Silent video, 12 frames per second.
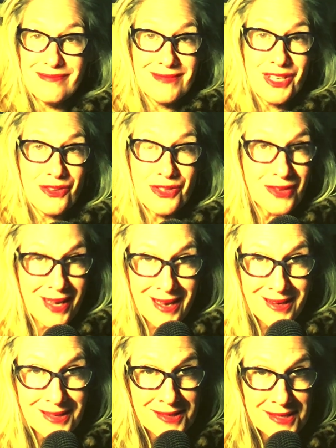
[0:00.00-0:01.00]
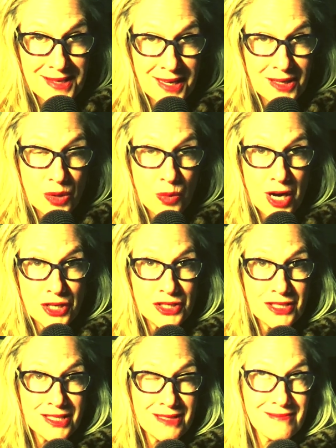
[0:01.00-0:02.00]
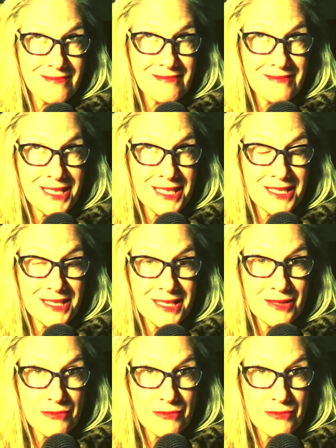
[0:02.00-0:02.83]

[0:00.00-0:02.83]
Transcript: You know, you can't incite a Washington, D.C.